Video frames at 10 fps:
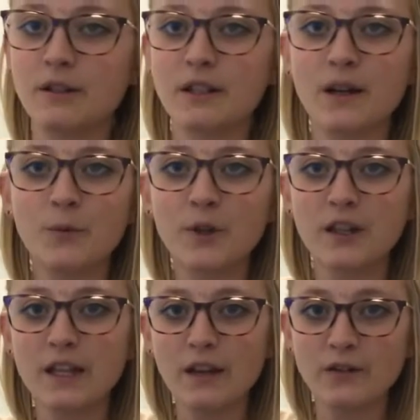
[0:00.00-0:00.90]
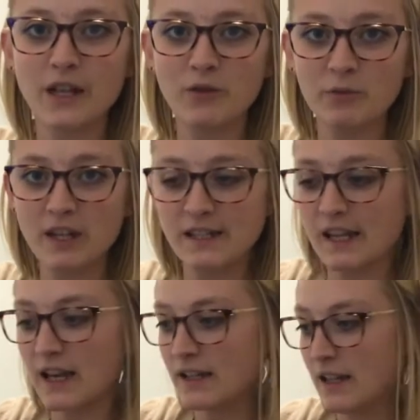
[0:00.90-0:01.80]
Done with the yellow diamond paste
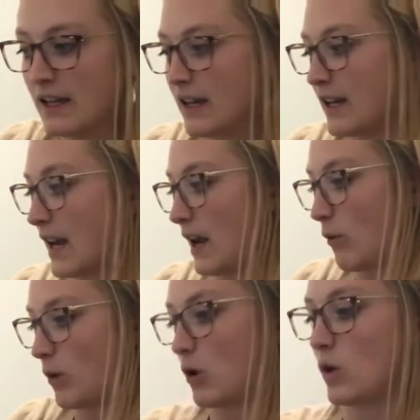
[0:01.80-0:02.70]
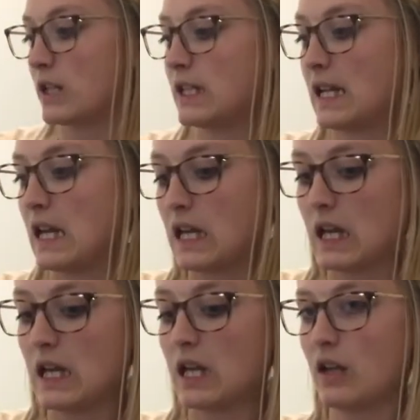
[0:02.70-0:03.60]
side. Now we're going to take
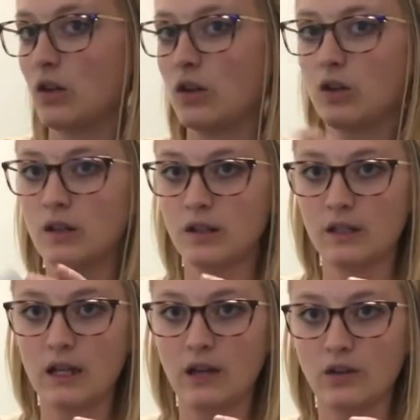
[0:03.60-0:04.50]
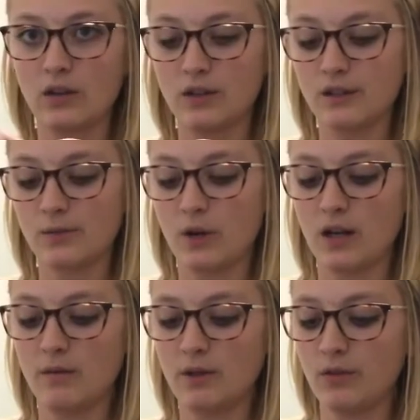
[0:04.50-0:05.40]
another alcohol
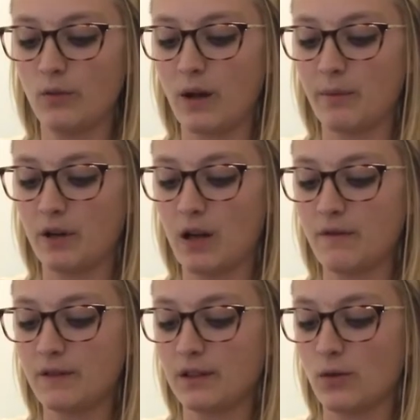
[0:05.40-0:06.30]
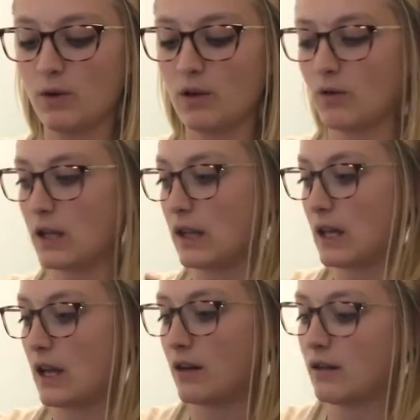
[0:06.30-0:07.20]
swab, wipe it off so we don't get
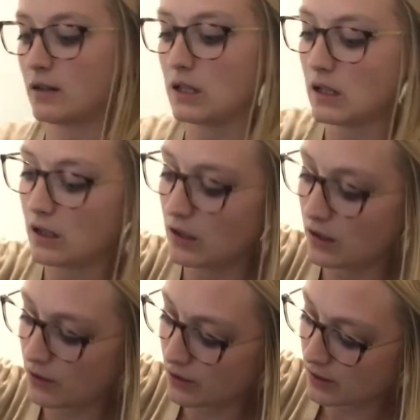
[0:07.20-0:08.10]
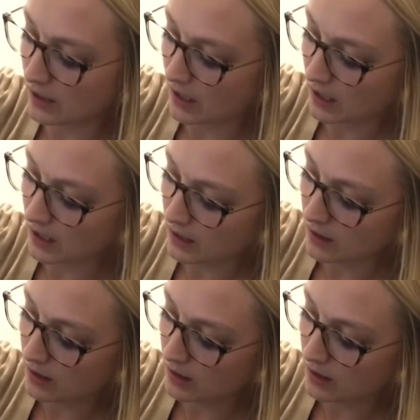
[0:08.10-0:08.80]
that on the other side.